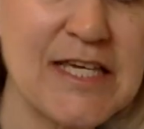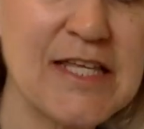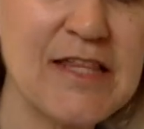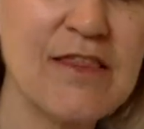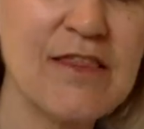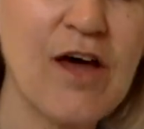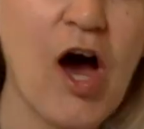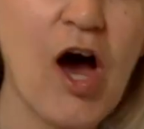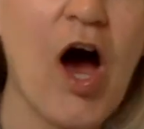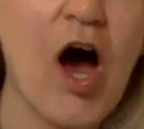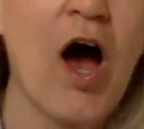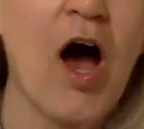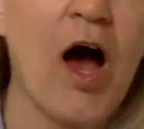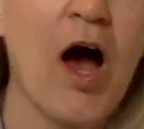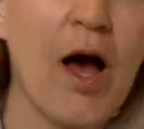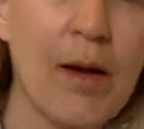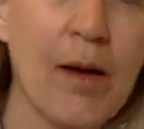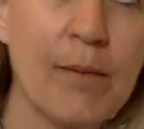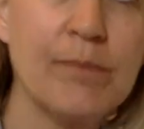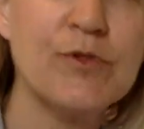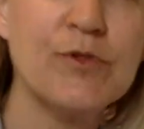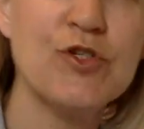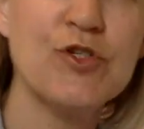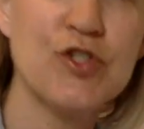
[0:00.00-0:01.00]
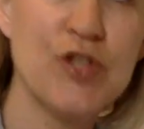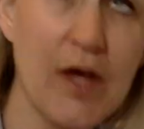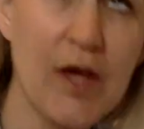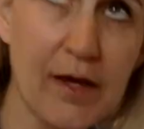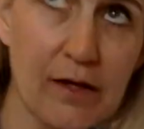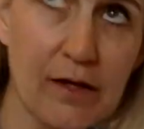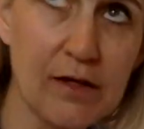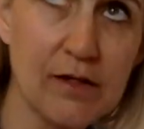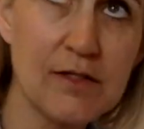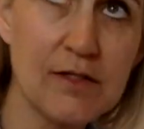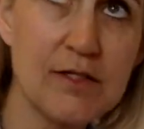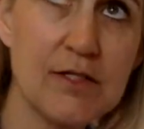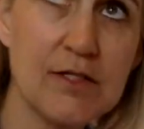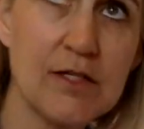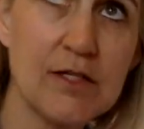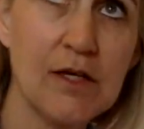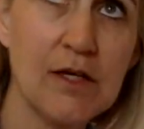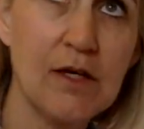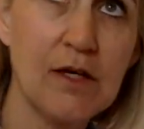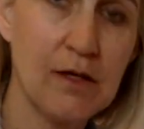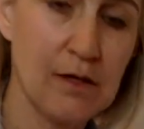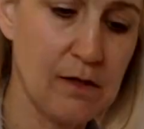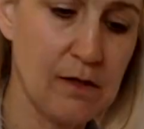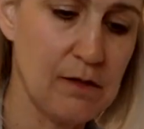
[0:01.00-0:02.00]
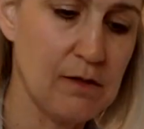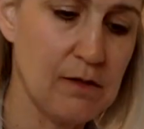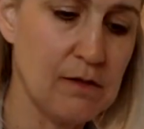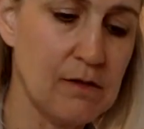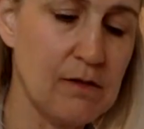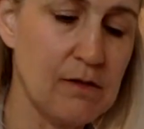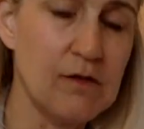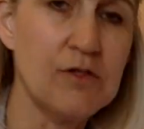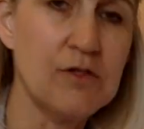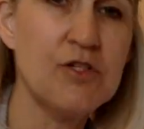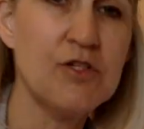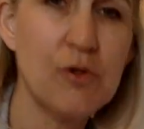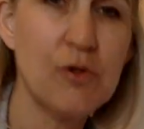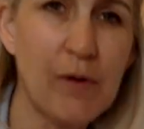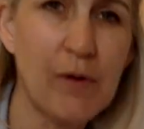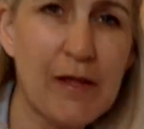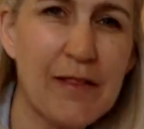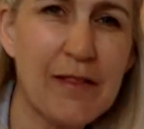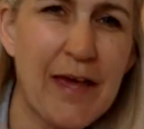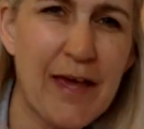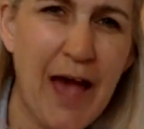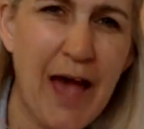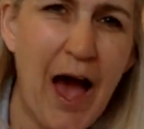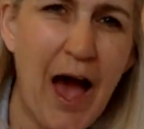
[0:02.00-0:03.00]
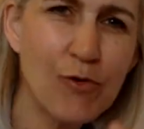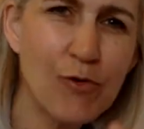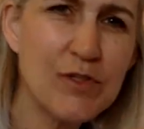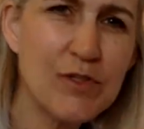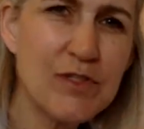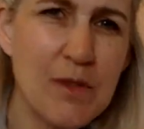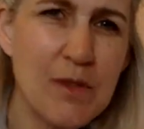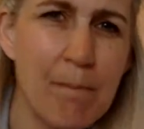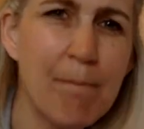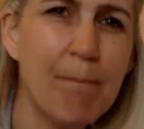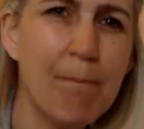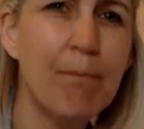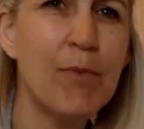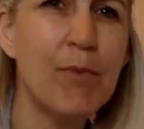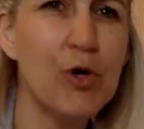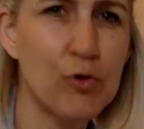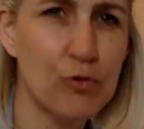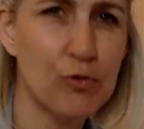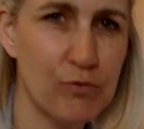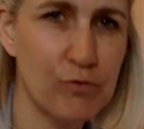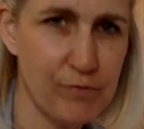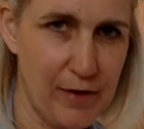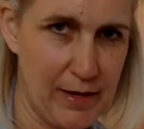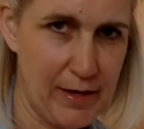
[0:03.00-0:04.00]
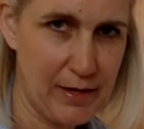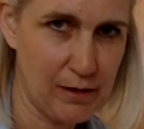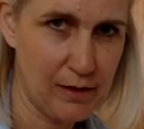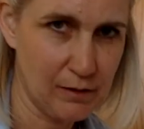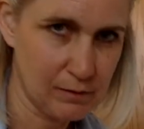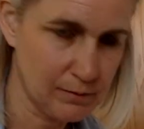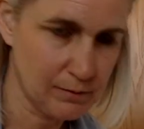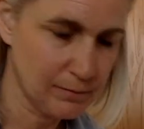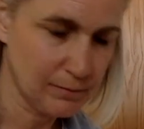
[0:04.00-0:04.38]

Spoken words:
the object doing. Like, how is it moving?